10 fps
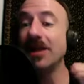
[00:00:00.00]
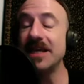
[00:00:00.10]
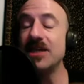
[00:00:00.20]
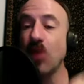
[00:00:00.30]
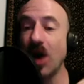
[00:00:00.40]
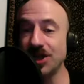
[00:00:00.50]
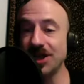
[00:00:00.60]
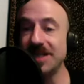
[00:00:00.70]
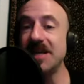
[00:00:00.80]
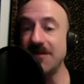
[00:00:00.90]
he's watching
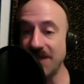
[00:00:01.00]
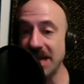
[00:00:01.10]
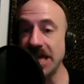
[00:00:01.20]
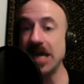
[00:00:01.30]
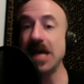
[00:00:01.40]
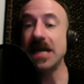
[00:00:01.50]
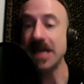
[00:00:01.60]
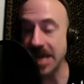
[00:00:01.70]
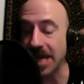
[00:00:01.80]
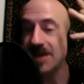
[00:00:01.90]
TV,
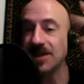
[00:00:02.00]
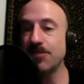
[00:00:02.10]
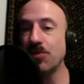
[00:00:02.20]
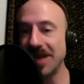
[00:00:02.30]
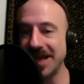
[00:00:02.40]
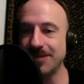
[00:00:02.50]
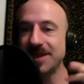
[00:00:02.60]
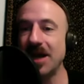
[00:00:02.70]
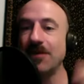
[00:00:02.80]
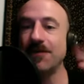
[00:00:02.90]
he is putting
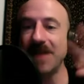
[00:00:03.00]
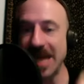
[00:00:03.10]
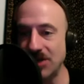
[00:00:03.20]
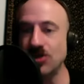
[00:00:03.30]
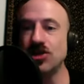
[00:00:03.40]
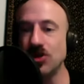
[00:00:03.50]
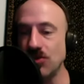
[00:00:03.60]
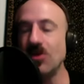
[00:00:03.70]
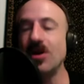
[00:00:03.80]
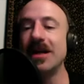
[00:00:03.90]
himself
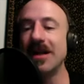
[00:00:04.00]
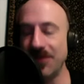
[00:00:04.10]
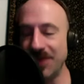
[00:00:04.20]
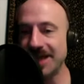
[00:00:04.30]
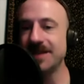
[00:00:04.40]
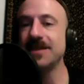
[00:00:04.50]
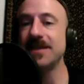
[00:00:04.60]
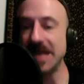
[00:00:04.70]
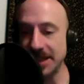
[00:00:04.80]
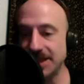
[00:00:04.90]
into this
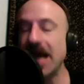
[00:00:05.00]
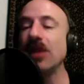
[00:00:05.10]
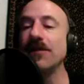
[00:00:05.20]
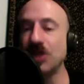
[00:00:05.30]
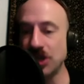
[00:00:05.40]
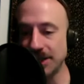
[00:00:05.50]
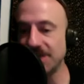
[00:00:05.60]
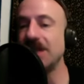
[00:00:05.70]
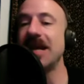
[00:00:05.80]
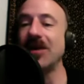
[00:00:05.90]
these television
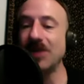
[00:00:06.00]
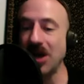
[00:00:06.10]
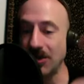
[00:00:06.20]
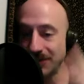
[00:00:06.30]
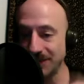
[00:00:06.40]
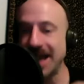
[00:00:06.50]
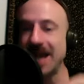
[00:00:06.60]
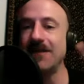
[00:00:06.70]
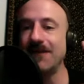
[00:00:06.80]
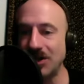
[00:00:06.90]
scenarios
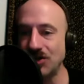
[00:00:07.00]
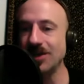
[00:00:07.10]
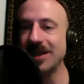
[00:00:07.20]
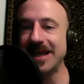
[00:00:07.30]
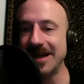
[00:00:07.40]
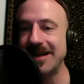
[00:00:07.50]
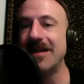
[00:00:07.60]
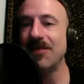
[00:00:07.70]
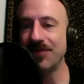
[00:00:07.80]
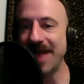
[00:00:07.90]
and yeah. eventually
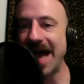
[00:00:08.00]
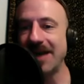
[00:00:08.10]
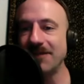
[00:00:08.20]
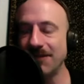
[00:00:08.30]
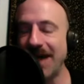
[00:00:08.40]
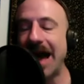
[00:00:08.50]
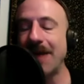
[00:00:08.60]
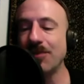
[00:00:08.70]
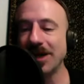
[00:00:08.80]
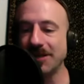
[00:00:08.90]
that
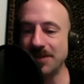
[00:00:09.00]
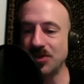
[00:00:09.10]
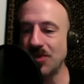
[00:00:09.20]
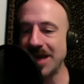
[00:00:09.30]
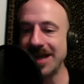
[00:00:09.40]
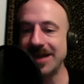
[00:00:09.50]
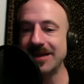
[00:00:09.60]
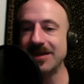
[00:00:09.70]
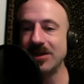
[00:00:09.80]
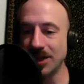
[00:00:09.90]
fabric between
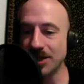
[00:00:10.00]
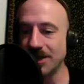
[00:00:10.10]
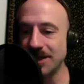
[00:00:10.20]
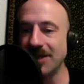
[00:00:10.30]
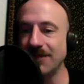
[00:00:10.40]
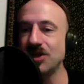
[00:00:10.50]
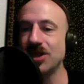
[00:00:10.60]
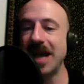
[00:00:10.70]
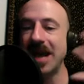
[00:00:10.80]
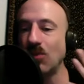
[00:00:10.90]
what's on
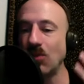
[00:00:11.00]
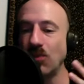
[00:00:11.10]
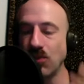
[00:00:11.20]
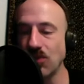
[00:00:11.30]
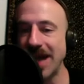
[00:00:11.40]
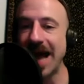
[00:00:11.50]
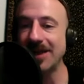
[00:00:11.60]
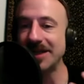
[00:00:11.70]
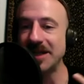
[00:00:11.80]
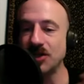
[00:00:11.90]
television and
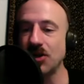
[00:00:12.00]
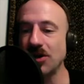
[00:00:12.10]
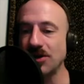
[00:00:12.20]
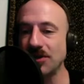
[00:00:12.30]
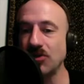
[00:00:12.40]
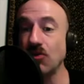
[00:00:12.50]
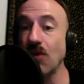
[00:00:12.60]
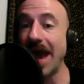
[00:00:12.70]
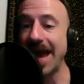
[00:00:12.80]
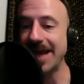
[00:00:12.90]
reality start to
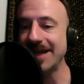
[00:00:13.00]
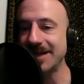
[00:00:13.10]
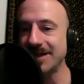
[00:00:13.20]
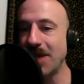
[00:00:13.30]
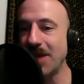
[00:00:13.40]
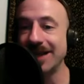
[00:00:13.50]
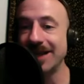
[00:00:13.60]
gray in his mind. Yeah.